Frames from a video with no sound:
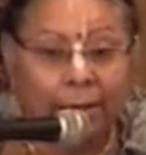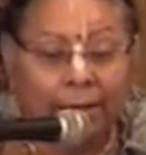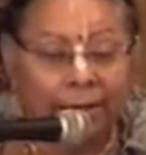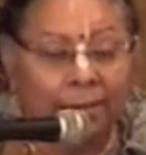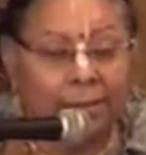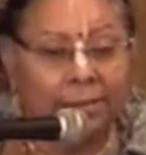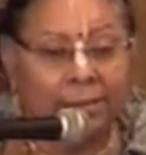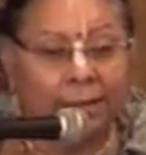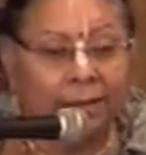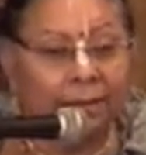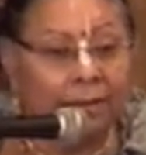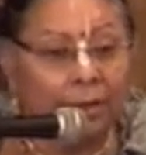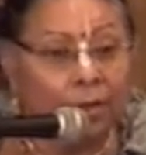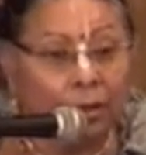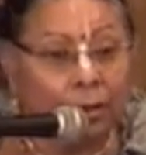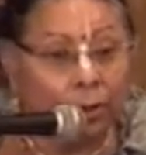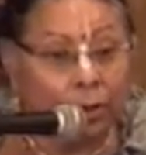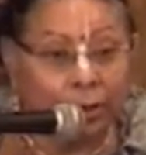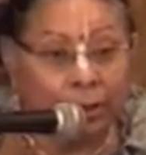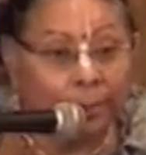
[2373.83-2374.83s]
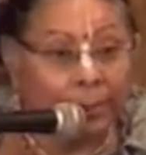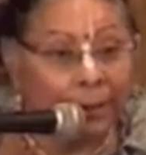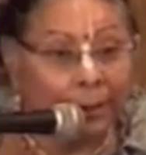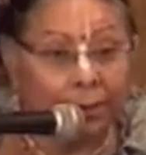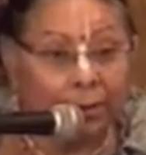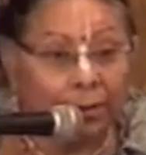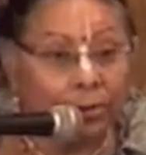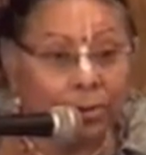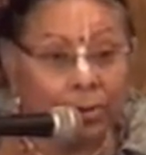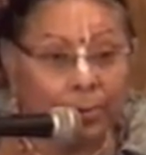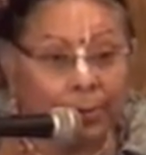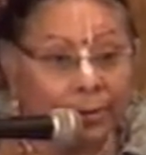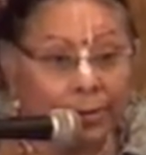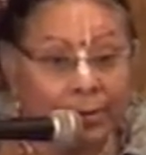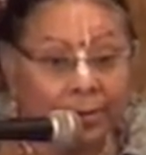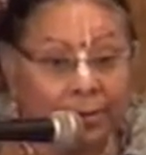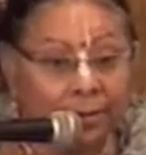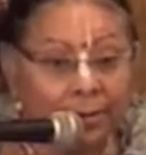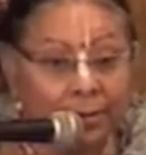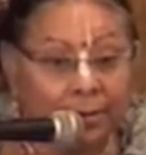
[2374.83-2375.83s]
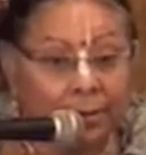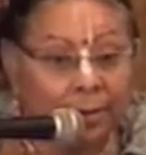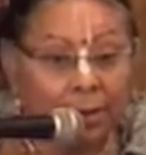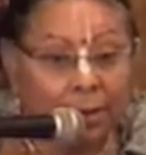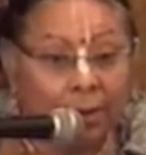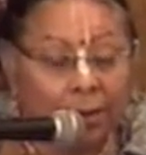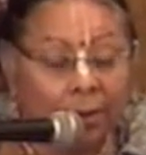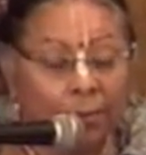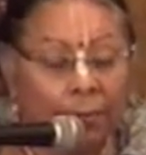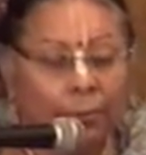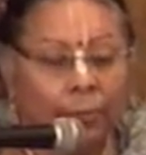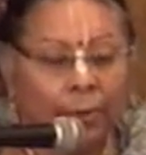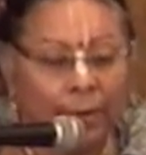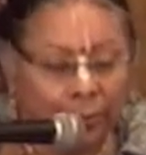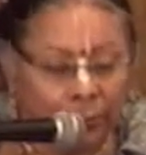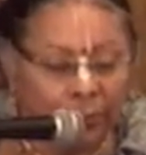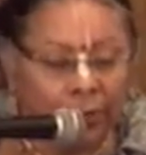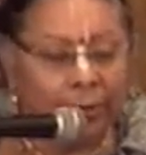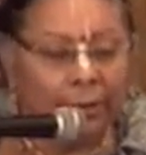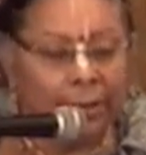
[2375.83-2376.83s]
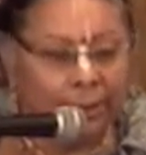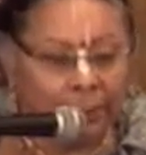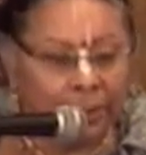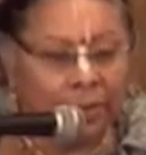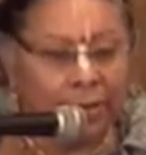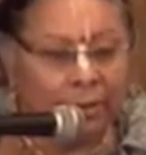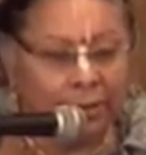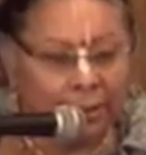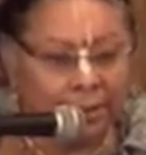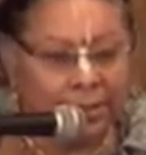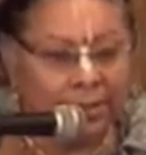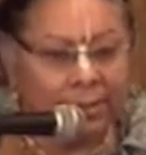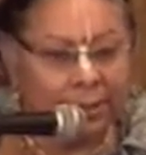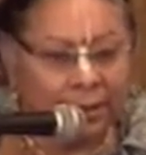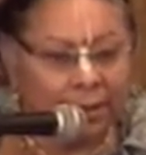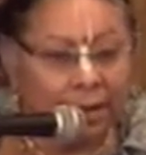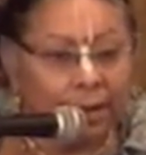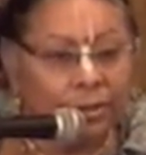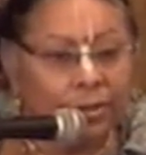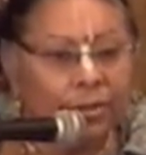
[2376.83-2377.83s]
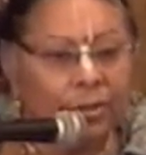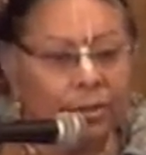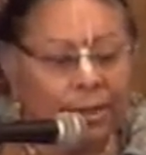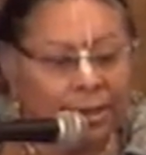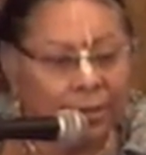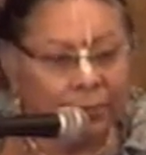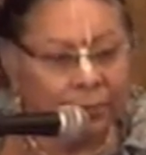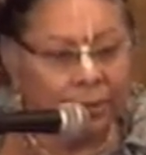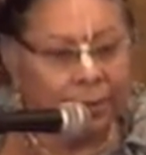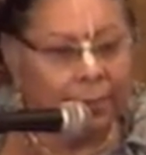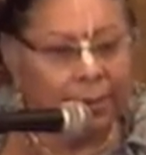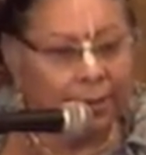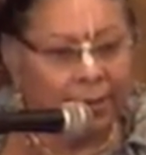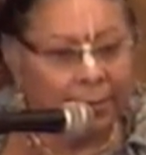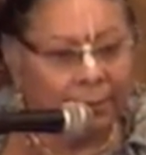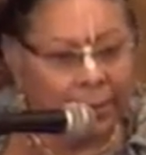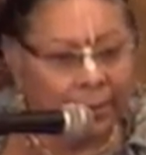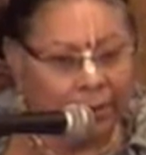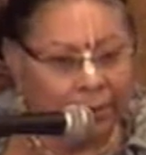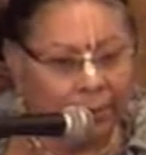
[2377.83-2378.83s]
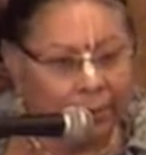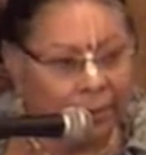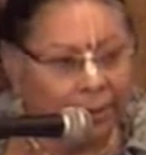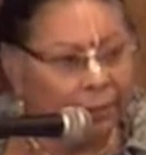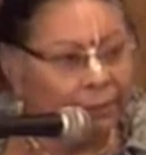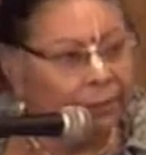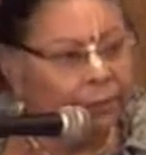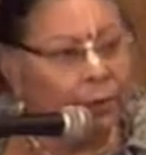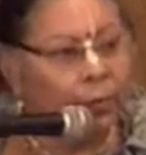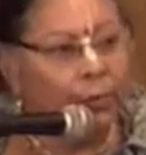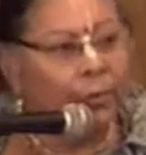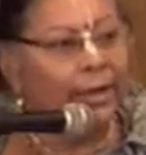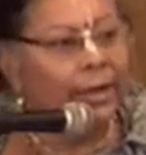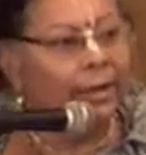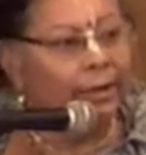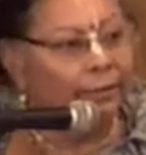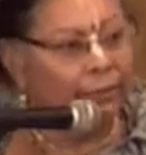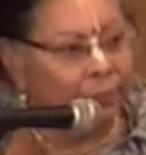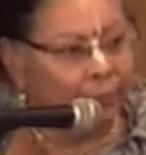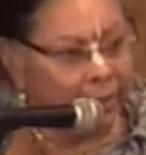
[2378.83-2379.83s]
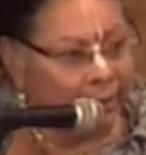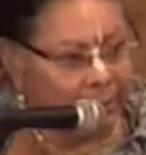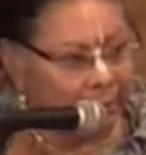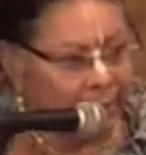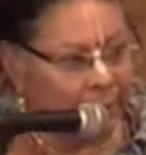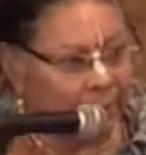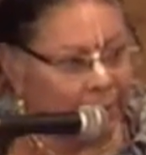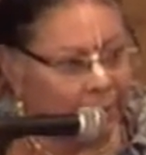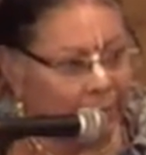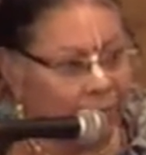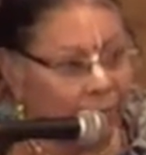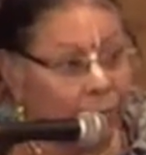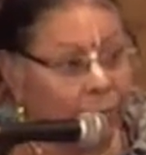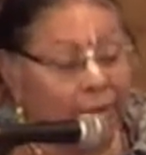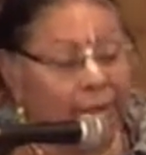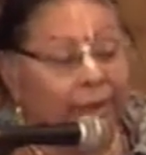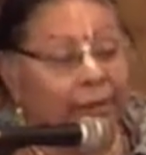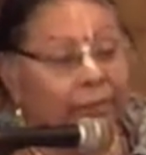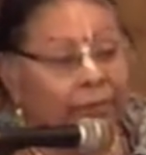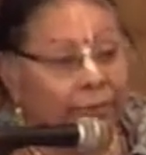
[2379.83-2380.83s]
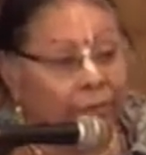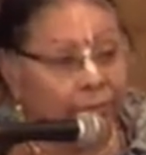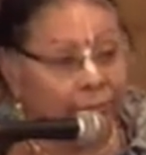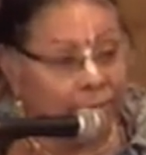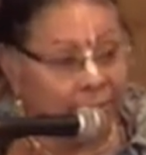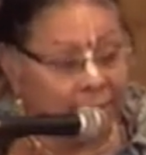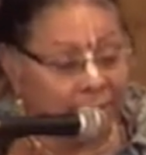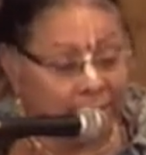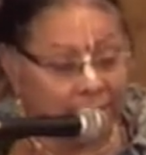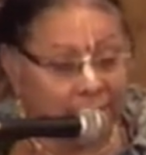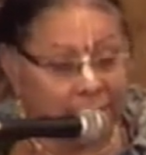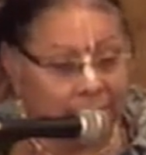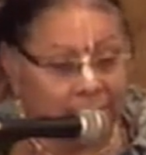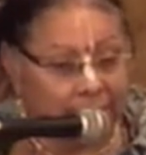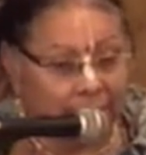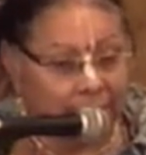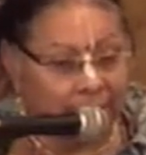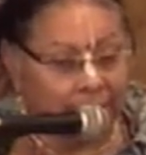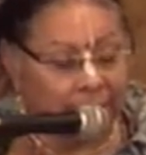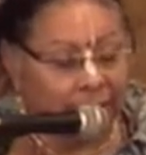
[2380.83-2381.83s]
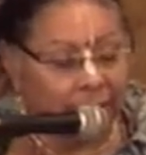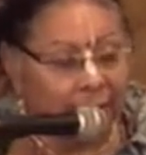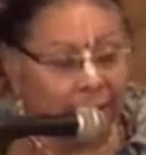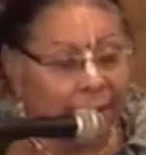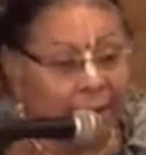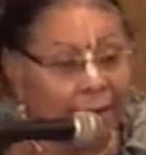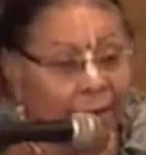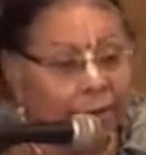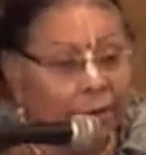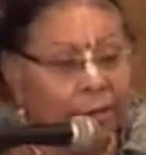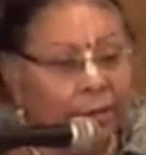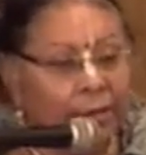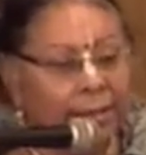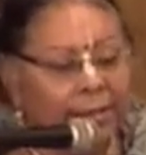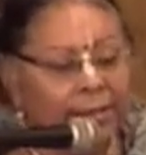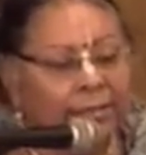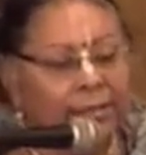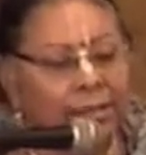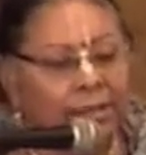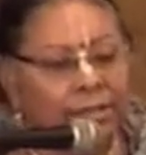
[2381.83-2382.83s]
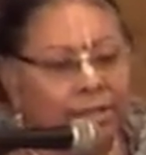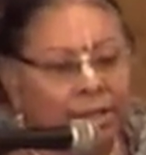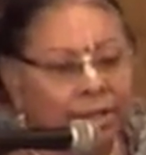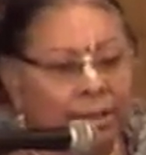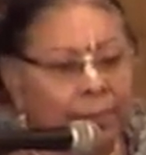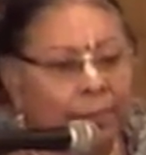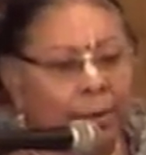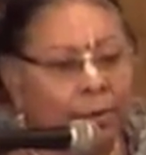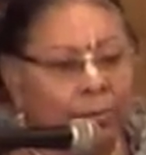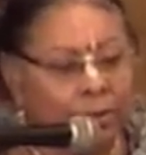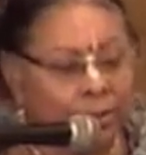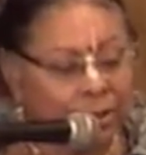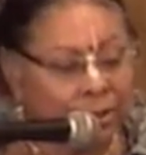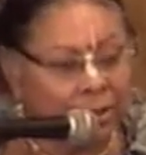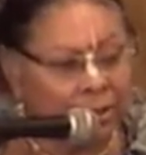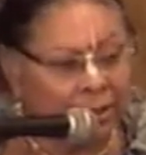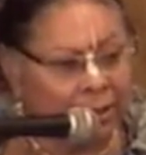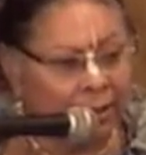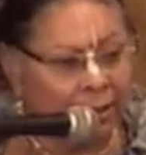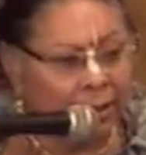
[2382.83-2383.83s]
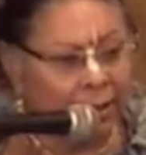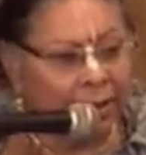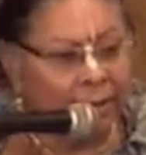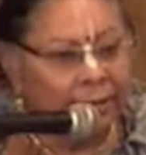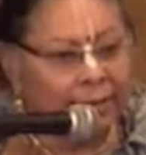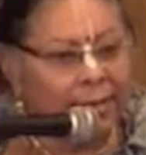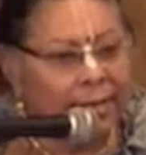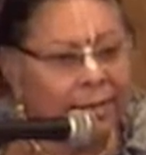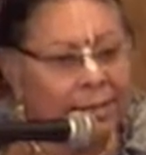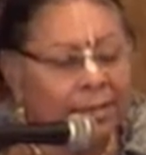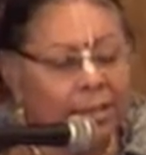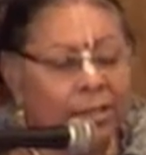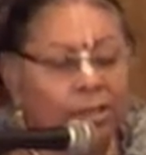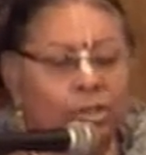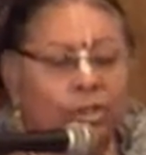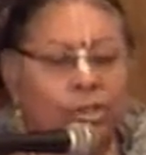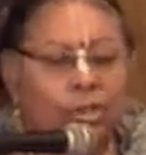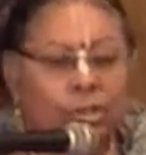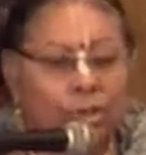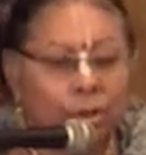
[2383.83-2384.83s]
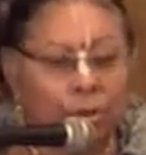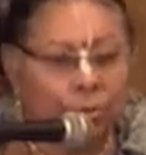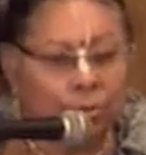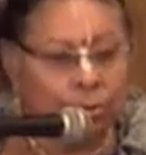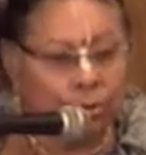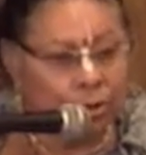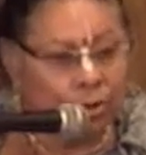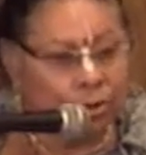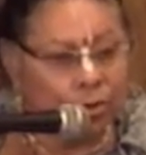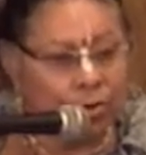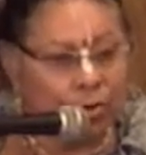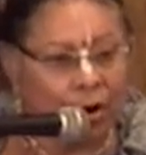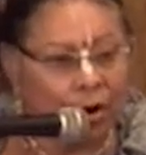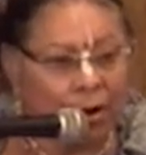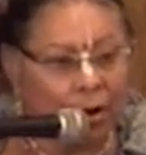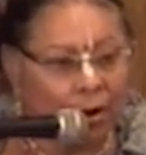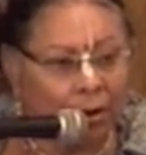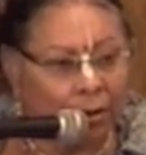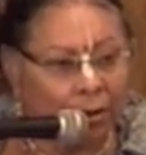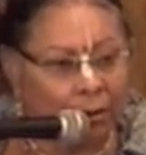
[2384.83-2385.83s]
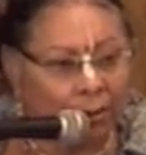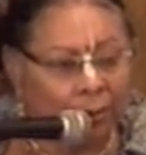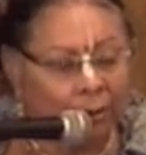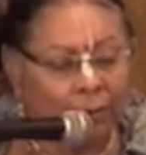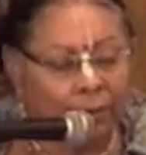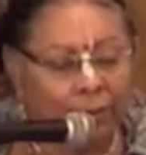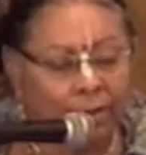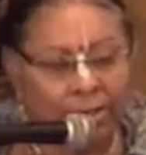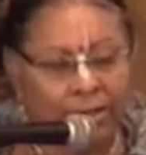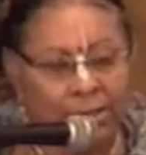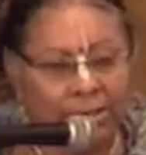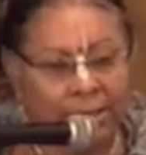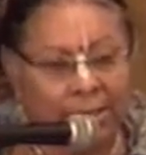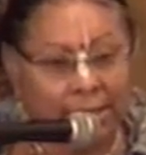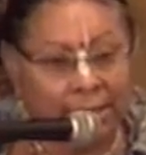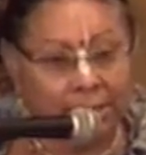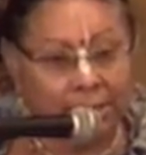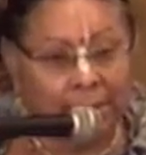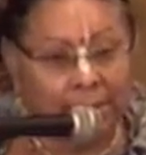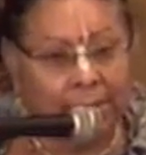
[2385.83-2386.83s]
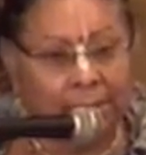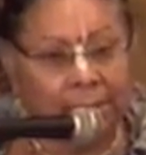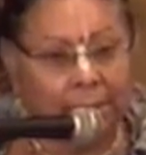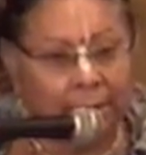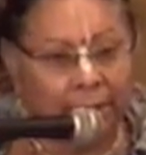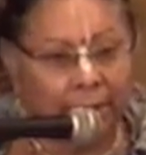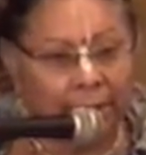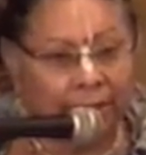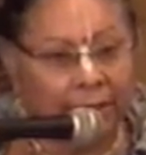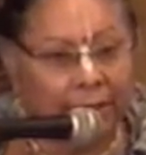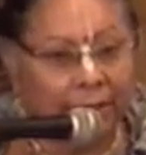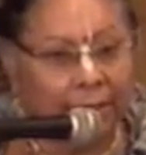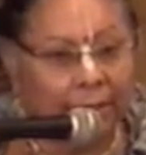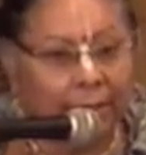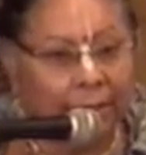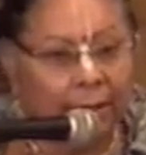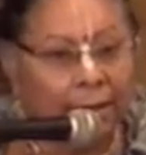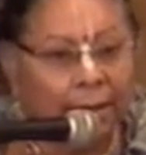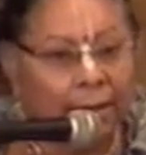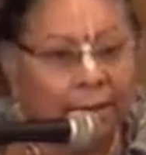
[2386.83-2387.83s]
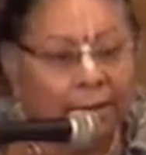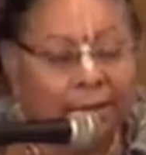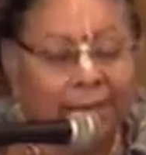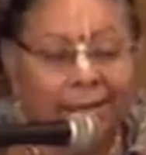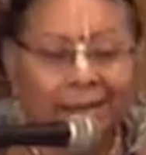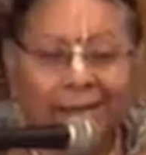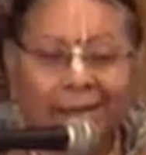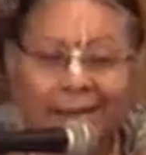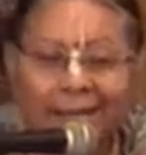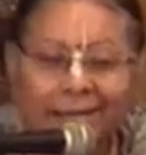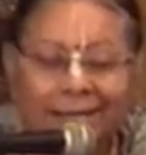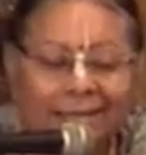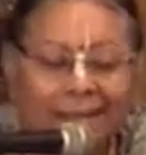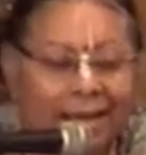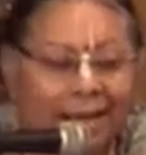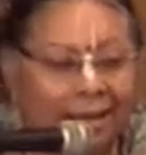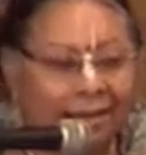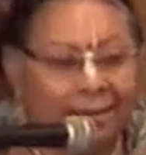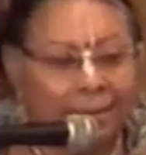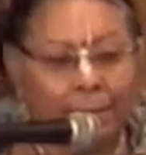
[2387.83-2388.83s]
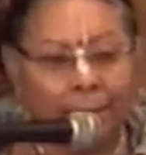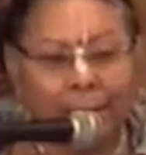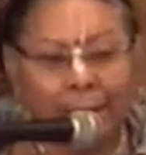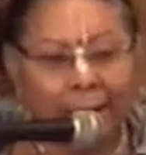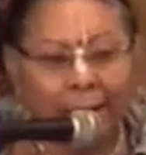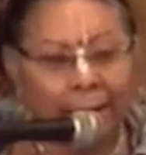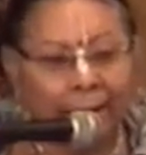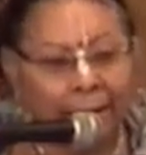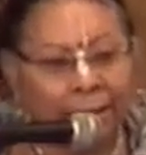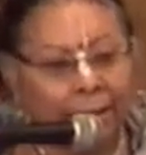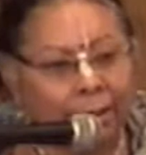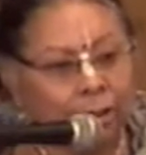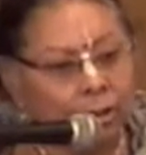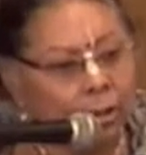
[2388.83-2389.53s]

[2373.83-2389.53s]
There's nothing good about those persons when we're in materialistic culture and we become angry, for whatever it may be, for whatever the reasons may be. Anger is such an emotion that it is so strong, Krishna explains in Bhagavad Gita, that it can take the mind